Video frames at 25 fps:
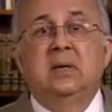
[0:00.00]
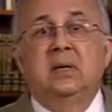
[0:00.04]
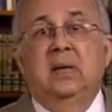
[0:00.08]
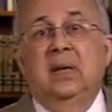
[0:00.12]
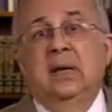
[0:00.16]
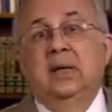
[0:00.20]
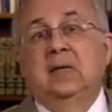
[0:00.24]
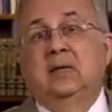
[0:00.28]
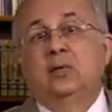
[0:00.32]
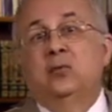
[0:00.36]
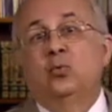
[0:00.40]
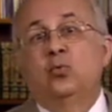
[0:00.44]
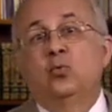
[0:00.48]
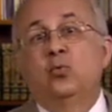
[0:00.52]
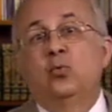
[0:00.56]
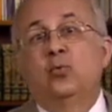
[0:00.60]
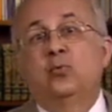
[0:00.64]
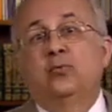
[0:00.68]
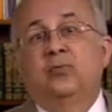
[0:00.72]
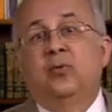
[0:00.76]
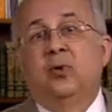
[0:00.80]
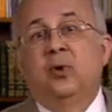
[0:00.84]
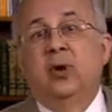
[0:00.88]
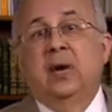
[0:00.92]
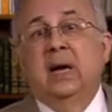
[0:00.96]
and drew
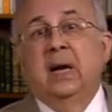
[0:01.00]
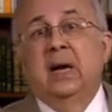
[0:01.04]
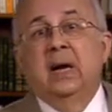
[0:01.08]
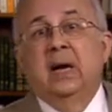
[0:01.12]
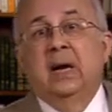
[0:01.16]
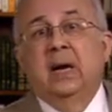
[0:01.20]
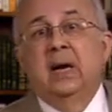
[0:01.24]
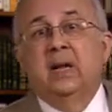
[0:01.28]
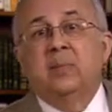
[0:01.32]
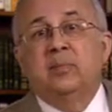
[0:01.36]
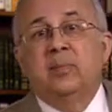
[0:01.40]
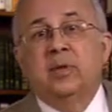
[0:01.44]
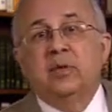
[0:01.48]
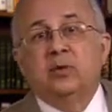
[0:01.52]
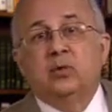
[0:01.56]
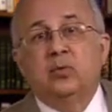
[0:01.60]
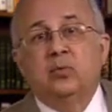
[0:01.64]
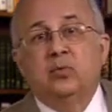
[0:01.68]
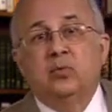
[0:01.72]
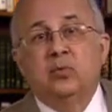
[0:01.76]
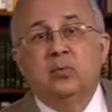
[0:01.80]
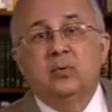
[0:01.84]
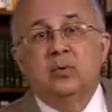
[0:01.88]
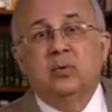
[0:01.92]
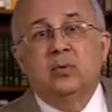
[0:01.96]
for Layla and
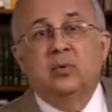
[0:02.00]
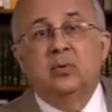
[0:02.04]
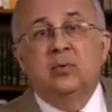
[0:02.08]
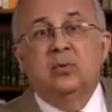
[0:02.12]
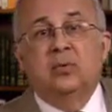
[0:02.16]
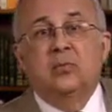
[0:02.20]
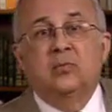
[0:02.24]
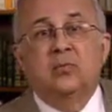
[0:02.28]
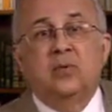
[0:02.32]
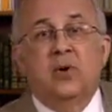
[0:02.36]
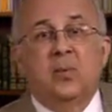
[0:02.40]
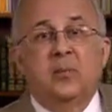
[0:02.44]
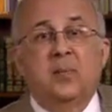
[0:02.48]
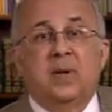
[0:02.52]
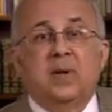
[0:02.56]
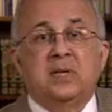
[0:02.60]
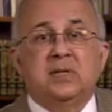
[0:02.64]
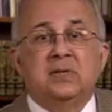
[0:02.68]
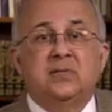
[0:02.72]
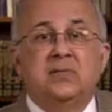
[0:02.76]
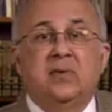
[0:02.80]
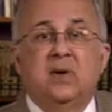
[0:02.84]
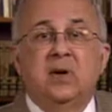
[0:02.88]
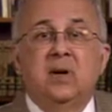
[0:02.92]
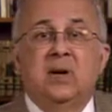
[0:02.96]
Majnun from
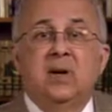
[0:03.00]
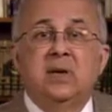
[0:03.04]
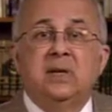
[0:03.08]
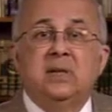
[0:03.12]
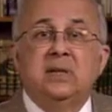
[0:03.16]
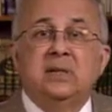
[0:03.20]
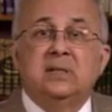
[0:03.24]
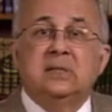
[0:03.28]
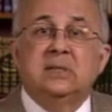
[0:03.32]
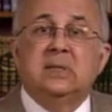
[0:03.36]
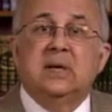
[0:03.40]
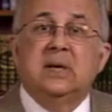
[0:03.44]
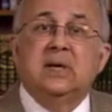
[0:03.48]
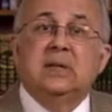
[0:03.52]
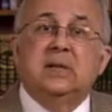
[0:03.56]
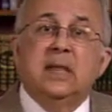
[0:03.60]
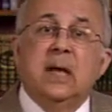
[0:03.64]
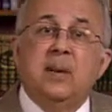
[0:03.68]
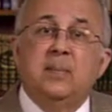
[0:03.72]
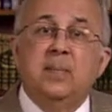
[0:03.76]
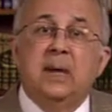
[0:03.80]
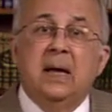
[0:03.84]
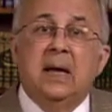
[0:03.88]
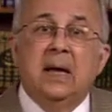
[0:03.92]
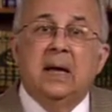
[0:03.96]
Asfahani's
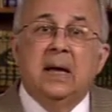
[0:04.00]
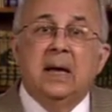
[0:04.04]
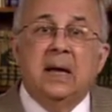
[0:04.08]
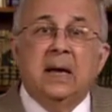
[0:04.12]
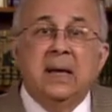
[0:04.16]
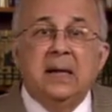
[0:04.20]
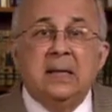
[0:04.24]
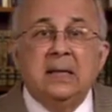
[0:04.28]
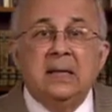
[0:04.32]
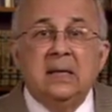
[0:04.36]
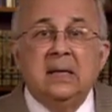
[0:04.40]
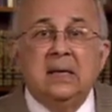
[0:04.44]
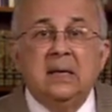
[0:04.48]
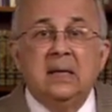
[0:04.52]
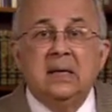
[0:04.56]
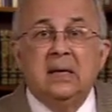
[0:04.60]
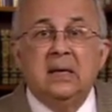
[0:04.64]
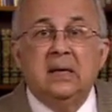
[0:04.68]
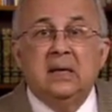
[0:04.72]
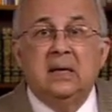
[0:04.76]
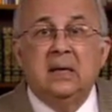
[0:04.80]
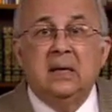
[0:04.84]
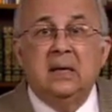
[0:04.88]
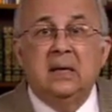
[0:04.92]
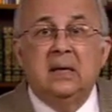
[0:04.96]
Kitab al-Aghani,
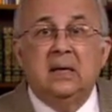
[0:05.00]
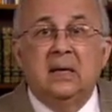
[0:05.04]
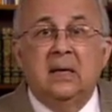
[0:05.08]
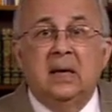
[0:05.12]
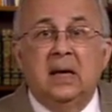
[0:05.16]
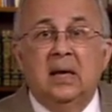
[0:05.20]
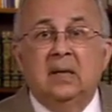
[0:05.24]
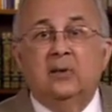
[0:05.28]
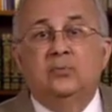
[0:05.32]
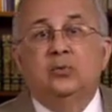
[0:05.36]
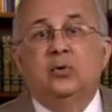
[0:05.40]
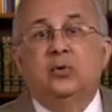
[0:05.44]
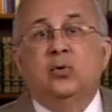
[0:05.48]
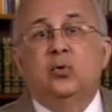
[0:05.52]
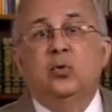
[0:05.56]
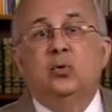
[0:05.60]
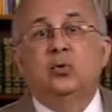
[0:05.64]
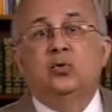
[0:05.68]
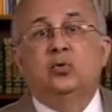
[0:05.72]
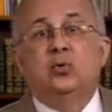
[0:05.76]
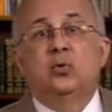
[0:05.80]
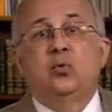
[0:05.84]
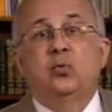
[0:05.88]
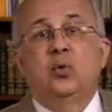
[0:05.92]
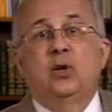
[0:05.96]
and for
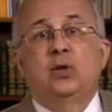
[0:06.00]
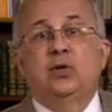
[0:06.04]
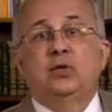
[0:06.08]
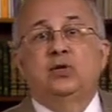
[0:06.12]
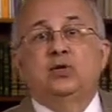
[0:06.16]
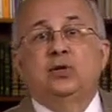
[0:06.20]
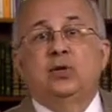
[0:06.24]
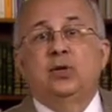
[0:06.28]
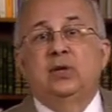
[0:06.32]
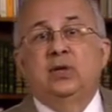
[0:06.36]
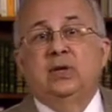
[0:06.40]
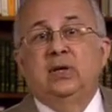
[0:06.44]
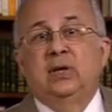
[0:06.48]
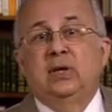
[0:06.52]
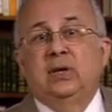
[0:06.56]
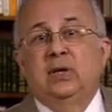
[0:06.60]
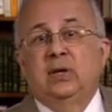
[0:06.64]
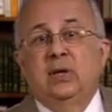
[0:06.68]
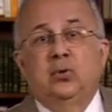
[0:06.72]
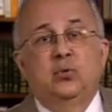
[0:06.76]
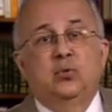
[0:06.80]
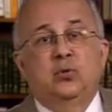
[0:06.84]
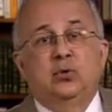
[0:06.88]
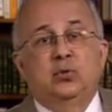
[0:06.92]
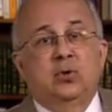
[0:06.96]
Khosrow and Shireen,
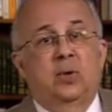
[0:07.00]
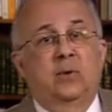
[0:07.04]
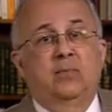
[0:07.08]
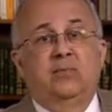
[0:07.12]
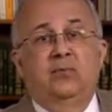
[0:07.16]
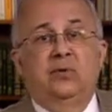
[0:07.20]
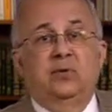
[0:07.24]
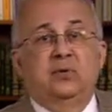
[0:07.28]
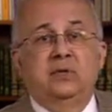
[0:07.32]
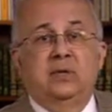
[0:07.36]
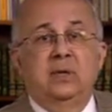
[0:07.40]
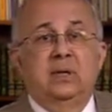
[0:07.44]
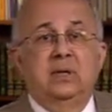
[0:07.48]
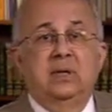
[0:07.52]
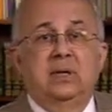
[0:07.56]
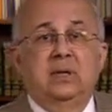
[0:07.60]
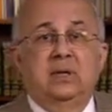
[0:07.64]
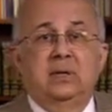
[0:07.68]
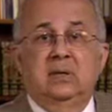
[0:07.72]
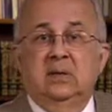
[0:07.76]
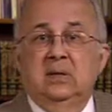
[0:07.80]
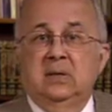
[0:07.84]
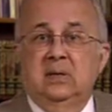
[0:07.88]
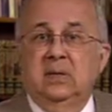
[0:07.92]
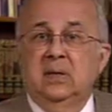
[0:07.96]
he was obviously
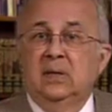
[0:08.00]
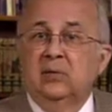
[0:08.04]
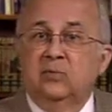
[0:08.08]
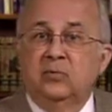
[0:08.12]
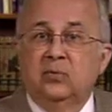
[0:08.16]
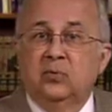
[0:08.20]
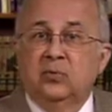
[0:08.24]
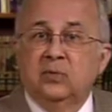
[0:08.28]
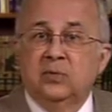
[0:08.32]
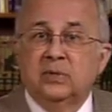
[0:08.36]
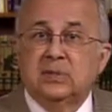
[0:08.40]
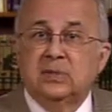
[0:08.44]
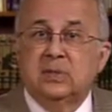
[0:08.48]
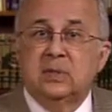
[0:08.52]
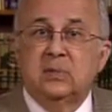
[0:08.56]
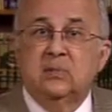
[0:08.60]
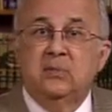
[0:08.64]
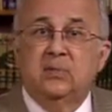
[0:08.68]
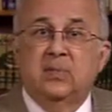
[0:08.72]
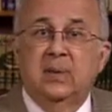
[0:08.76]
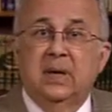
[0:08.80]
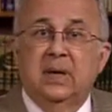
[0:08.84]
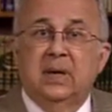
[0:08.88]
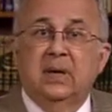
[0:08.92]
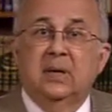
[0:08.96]
influenced
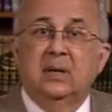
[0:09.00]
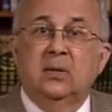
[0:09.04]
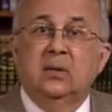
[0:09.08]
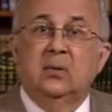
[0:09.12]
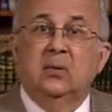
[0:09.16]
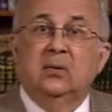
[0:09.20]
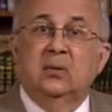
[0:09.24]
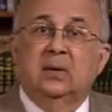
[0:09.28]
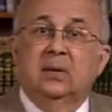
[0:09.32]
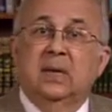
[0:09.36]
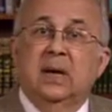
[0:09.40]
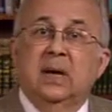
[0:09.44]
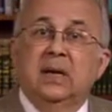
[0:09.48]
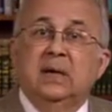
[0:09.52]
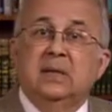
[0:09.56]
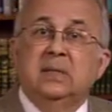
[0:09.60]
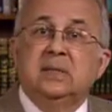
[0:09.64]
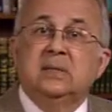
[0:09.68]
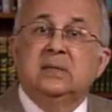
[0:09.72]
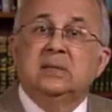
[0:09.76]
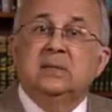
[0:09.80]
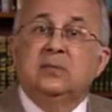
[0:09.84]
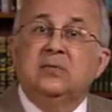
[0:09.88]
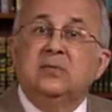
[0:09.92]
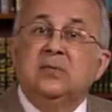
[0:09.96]
by uh,
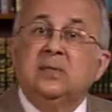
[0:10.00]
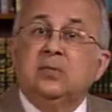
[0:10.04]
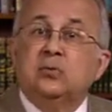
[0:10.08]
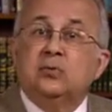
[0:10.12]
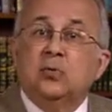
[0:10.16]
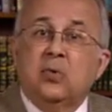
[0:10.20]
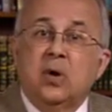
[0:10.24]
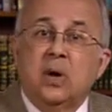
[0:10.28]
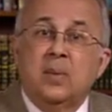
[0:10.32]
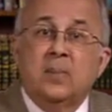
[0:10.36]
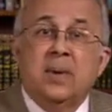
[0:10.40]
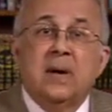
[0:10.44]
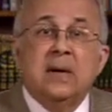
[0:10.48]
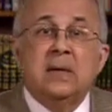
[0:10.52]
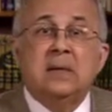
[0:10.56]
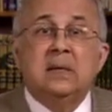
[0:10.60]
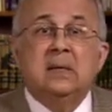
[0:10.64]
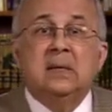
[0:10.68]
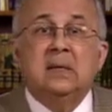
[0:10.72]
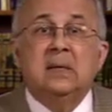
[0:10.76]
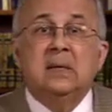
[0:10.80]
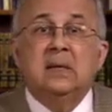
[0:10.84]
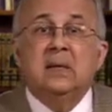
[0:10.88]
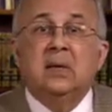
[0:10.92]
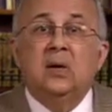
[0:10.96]
Gorgani's Bizuraman.
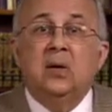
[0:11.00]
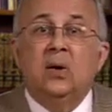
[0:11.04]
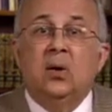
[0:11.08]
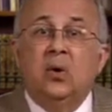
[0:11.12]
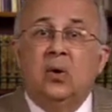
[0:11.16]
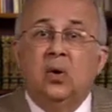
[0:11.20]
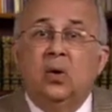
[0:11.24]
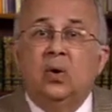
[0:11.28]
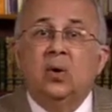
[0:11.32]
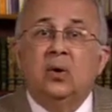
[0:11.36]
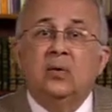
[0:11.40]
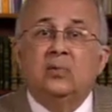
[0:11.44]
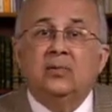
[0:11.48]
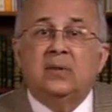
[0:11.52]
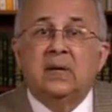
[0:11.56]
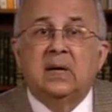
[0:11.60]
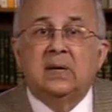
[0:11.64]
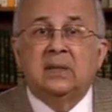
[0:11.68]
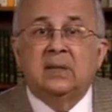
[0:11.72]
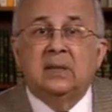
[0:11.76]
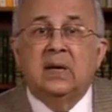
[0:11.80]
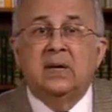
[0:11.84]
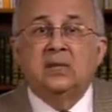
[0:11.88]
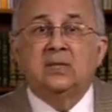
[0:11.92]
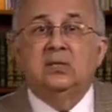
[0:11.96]
All of
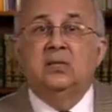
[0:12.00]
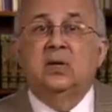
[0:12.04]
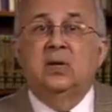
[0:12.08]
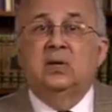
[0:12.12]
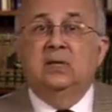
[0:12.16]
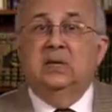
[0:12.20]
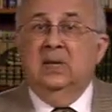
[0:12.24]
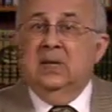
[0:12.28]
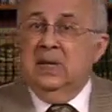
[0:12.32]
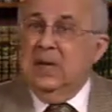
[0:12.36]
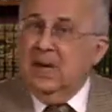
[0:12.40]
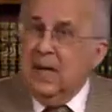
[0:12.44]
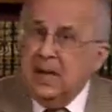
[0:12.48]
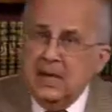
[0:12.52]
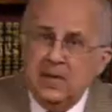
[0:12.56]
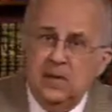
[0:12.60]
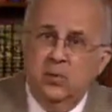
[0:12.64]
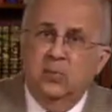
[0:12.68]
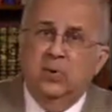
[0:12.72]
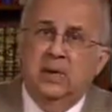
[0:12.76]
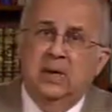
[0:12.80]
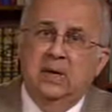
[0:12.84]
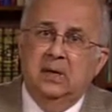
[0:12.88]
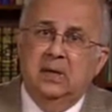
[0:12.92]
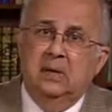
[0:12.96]
that does not in any
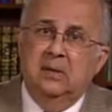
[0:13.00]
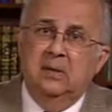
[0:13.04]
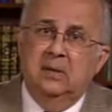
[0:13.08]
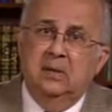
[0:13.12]
way